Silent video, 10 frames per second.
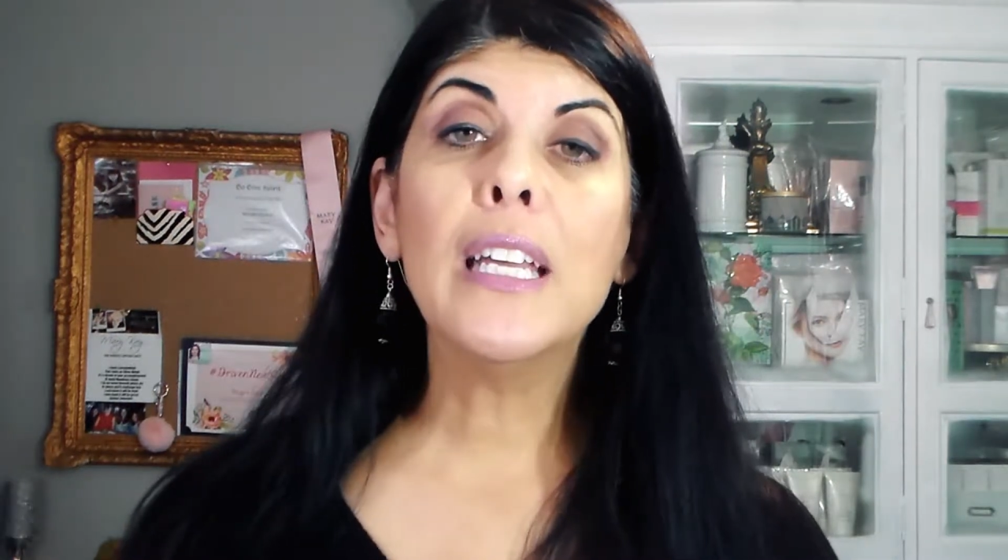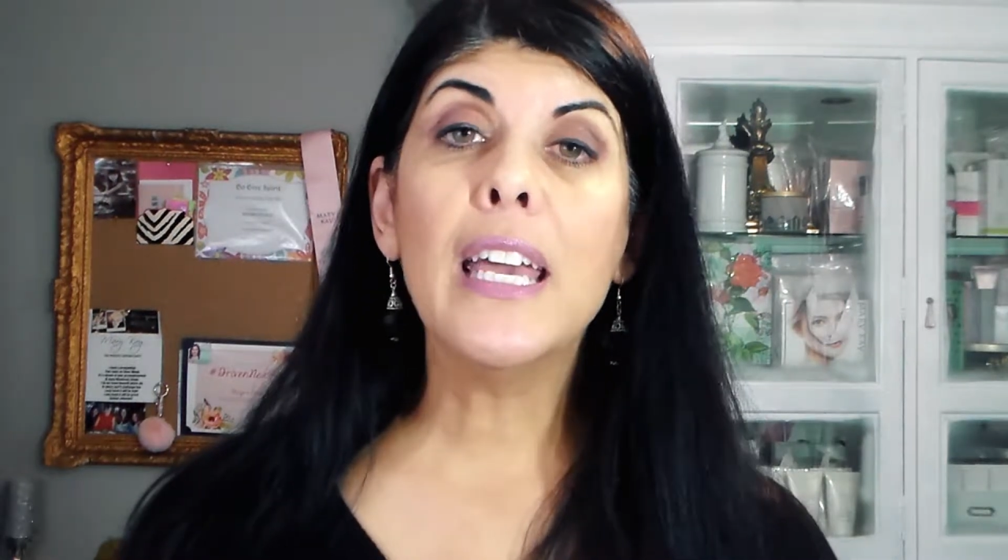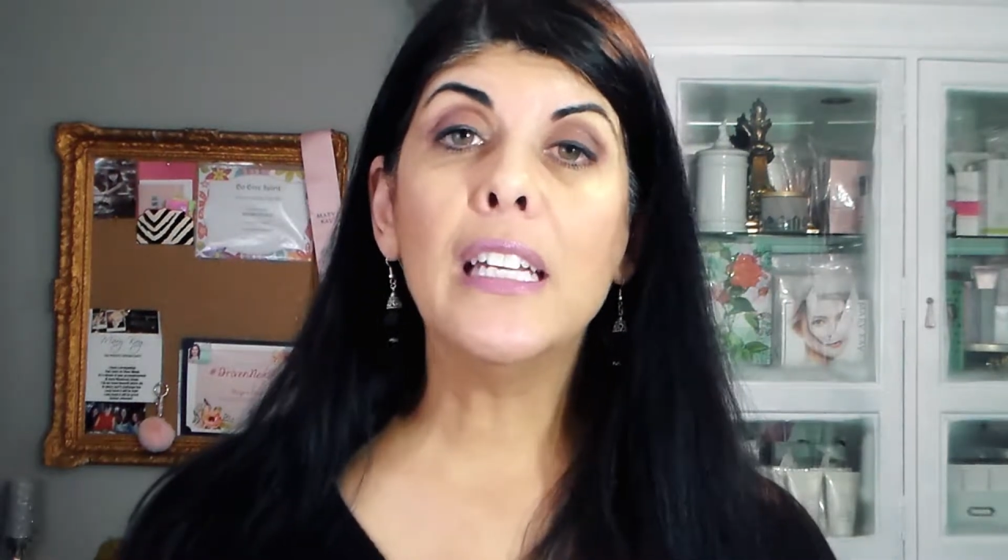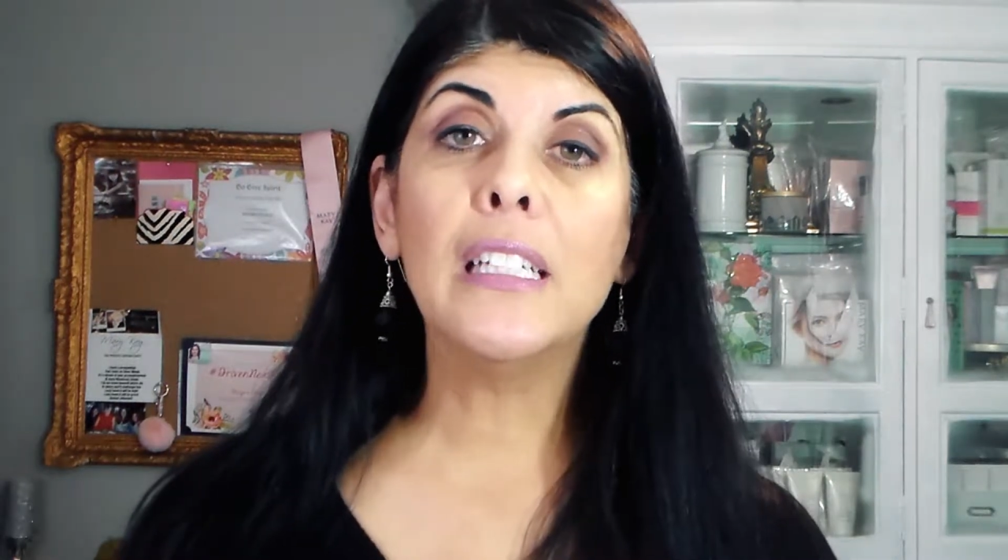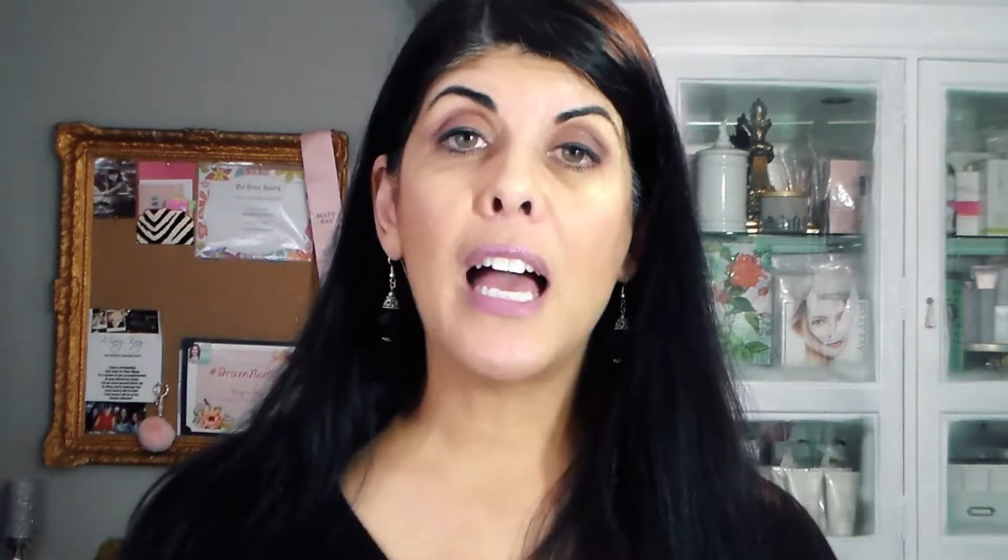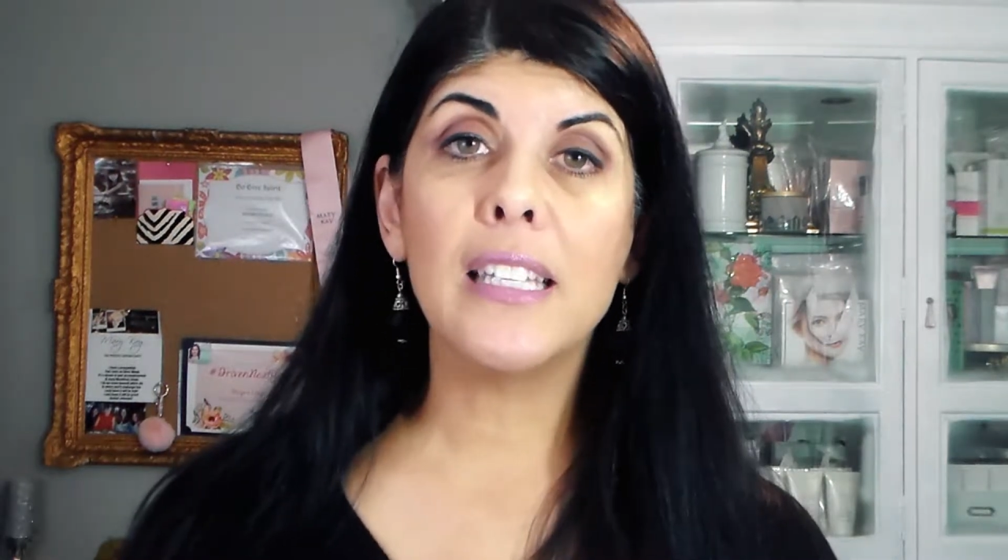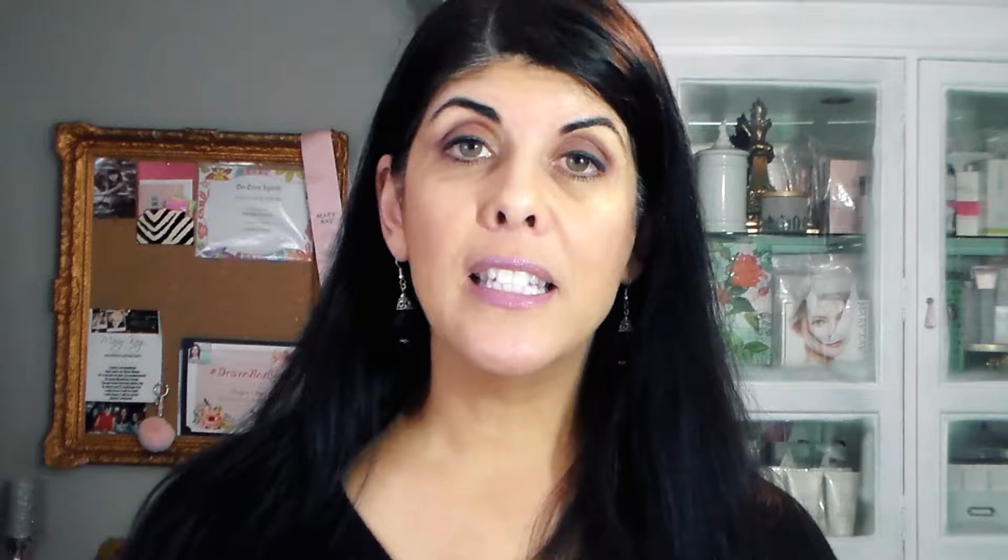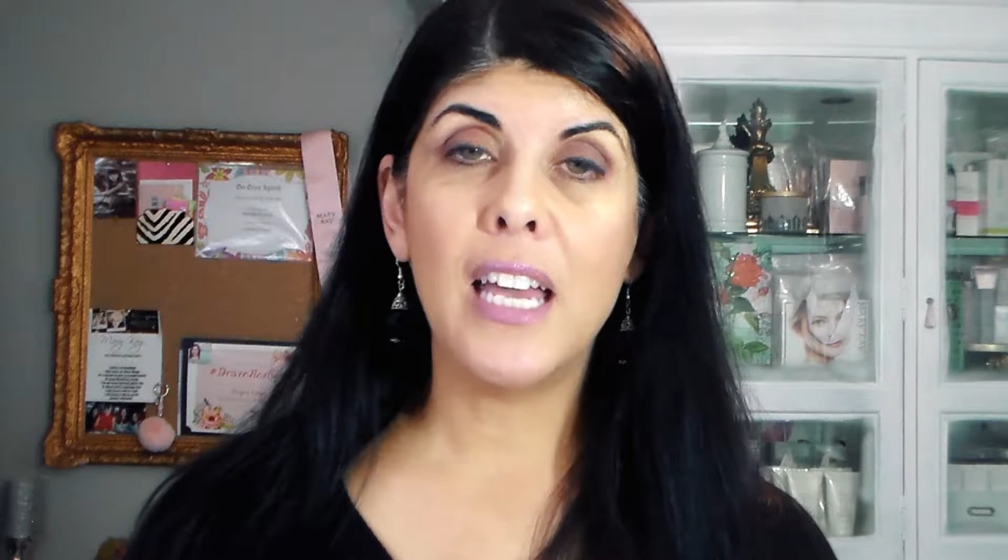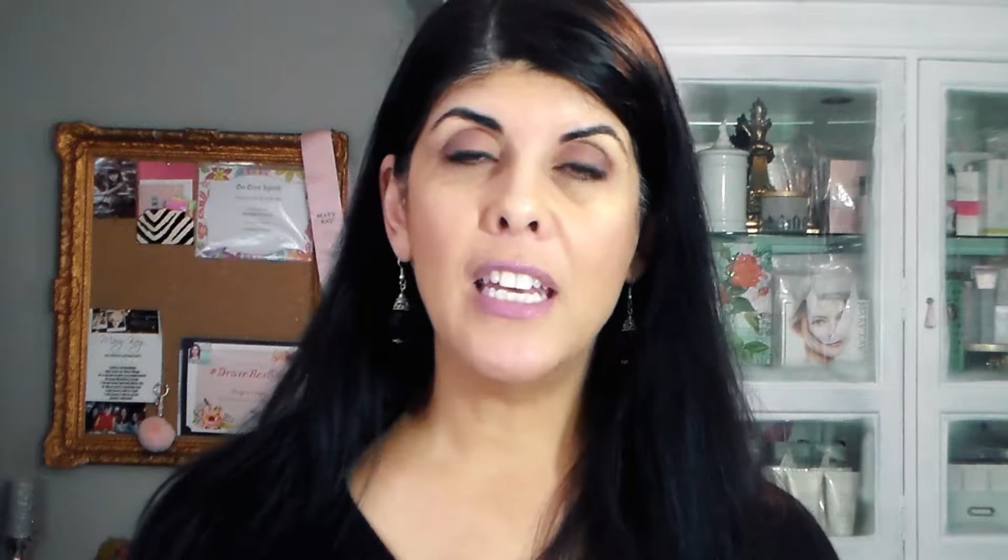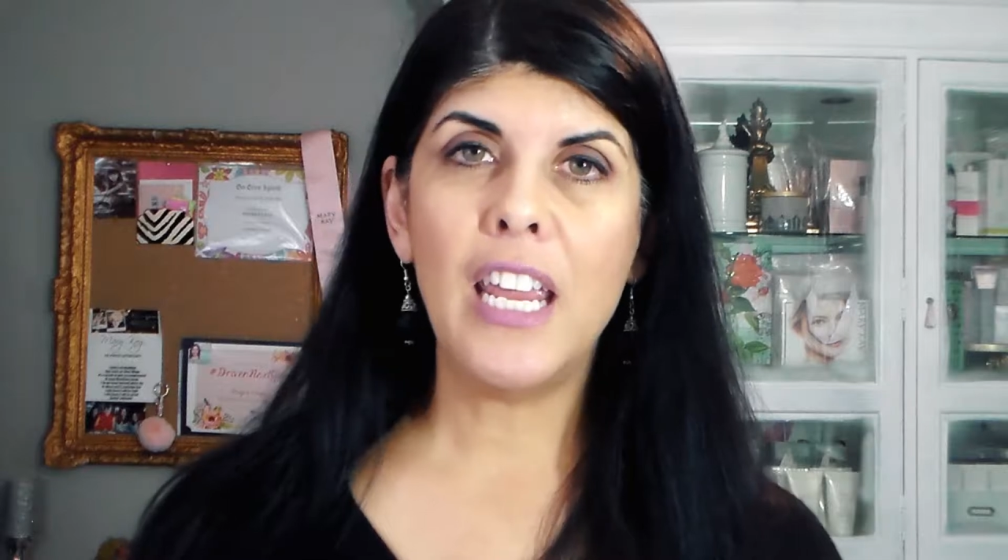can get a
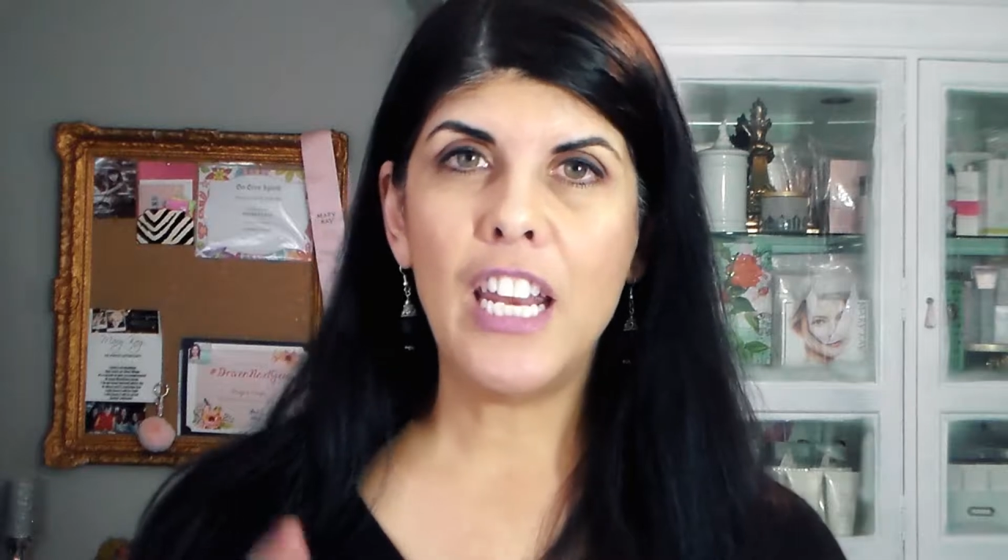lot done